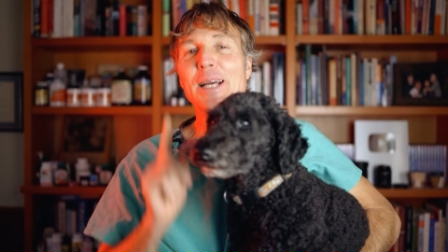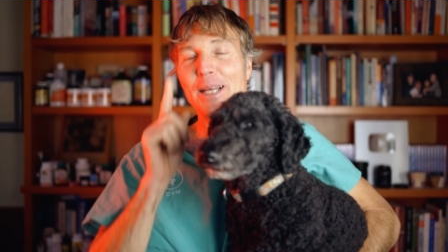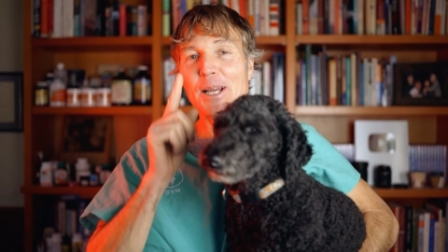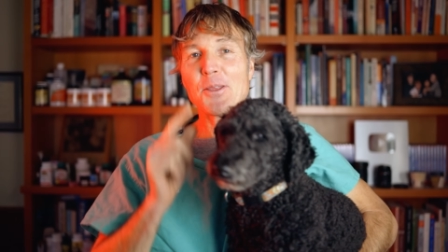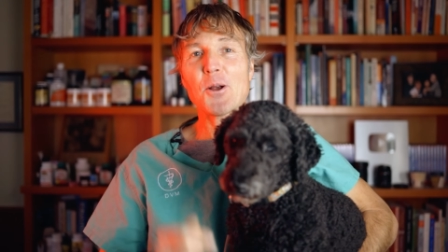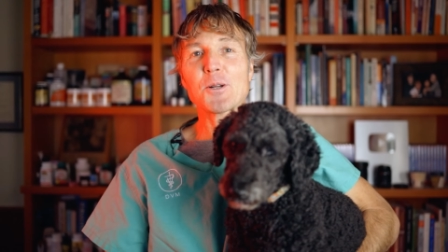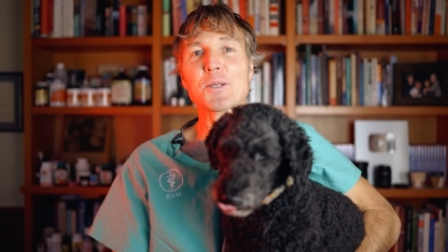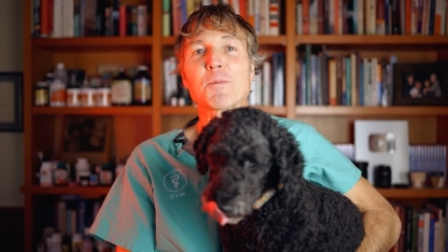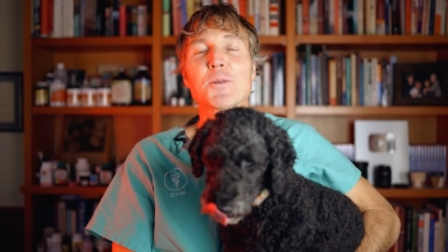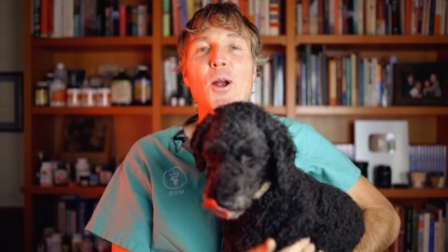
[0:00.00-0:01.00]
Click there to
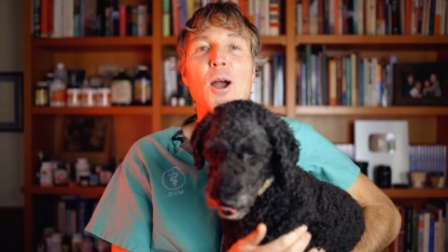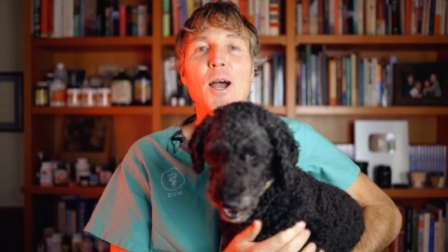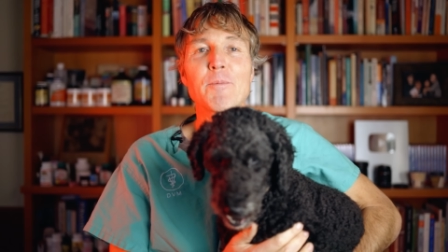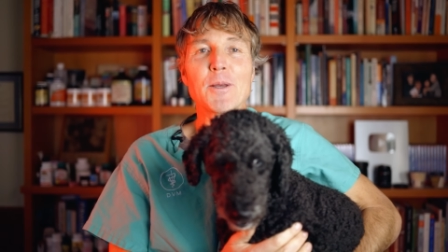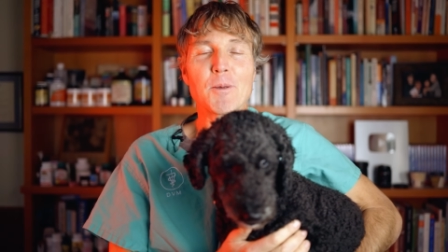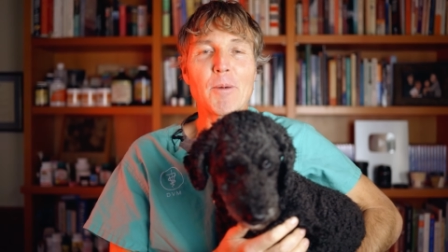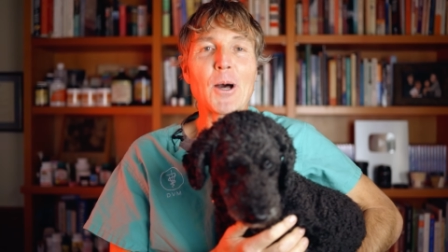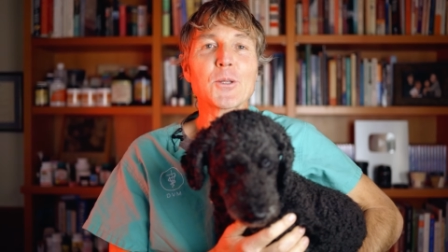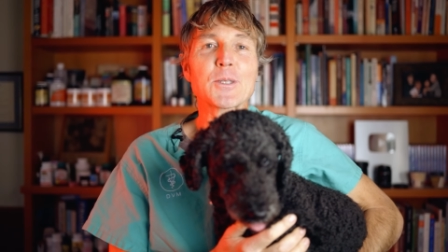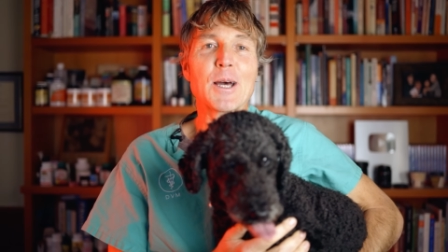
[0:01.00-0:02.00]
subscribe, hit the
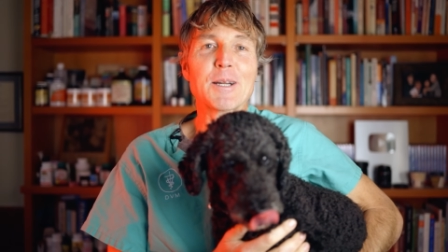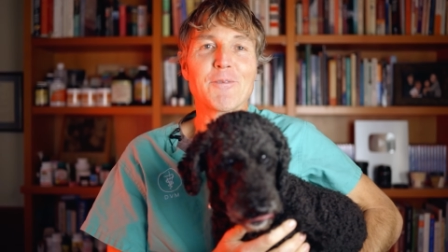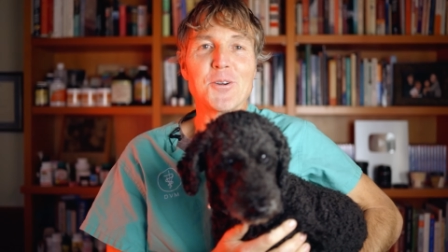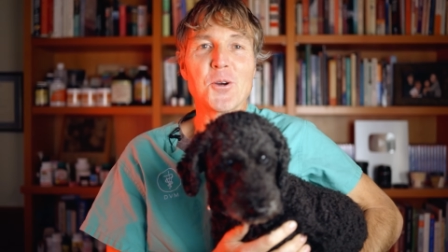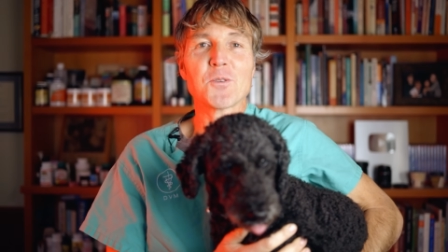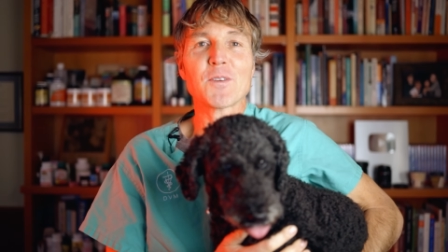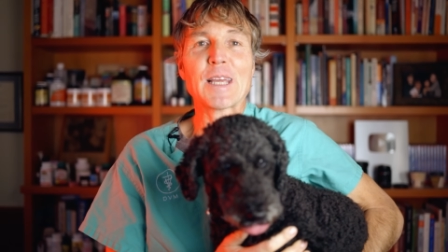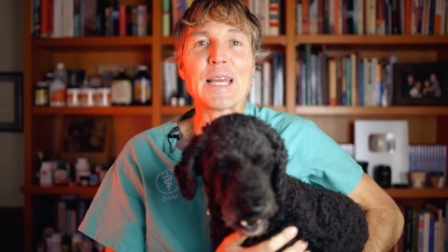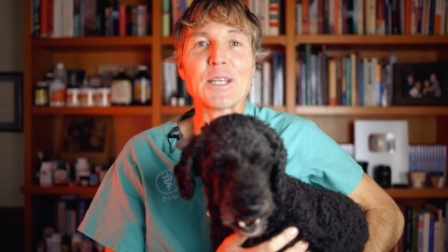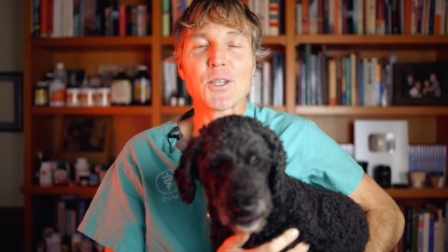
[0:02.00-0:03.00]
bell to sign up for
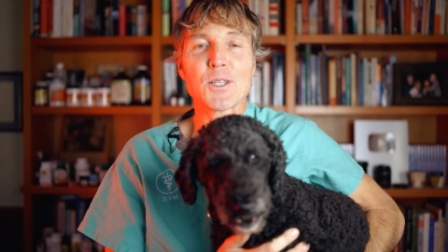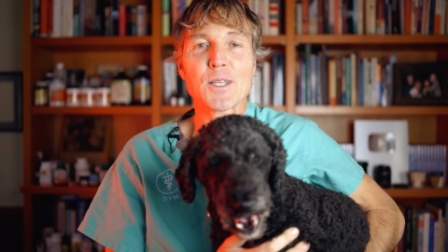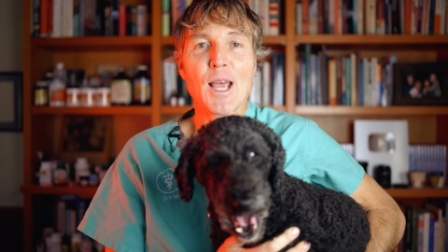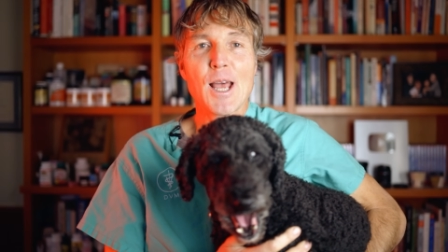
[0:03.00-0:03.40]
notifications,